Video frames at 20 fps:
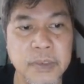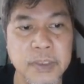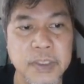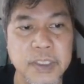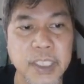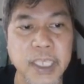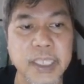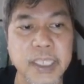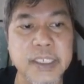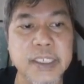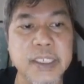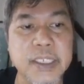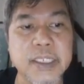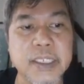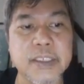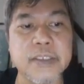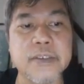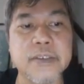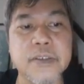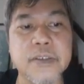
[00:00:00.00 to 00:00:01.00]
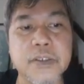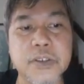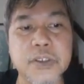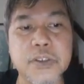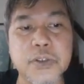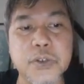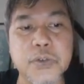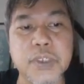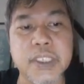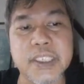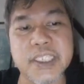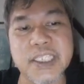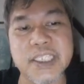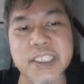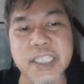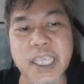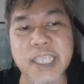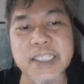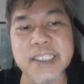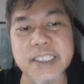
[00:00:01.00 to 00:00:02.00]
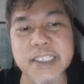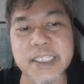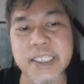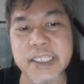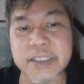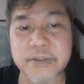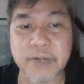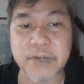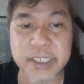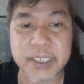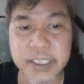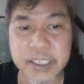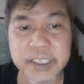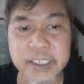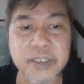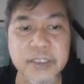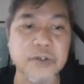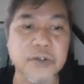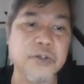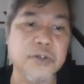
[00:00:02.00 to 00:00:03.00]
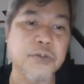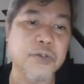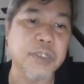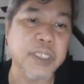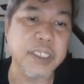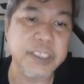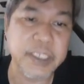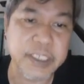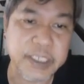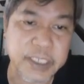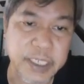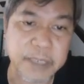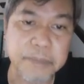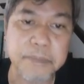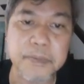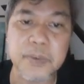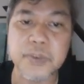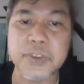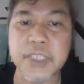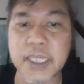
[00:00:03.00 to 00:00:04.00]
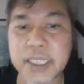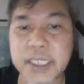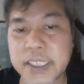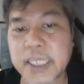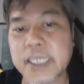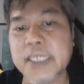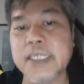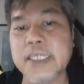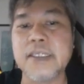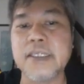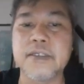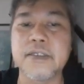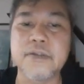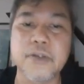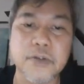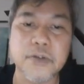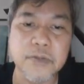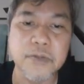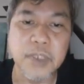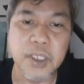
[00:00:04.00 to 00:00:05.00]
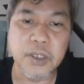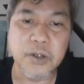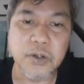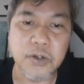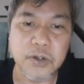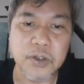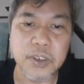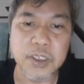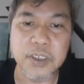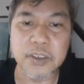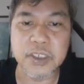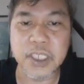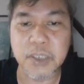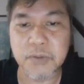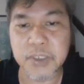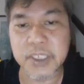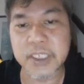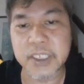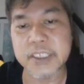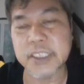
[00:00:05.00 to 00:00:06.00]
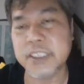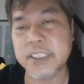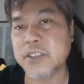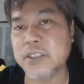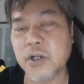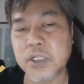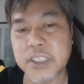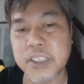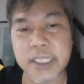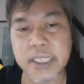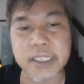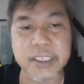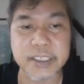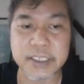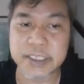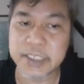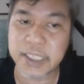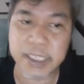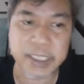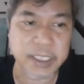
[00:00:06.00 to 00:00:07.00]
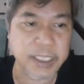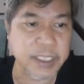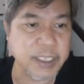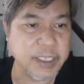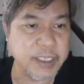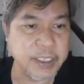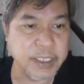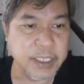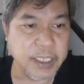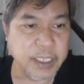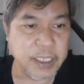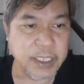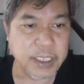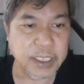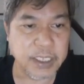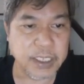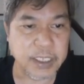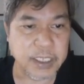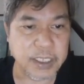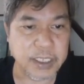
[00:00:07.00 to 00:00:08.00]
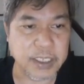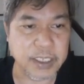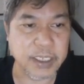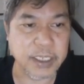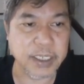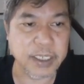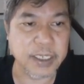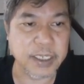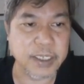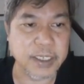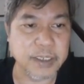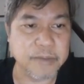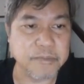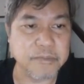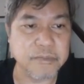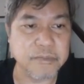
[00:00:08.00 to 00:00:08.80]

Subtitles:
Then you need to do entity extraction, do relationship, chunking, keyword research and all that. Still, uh,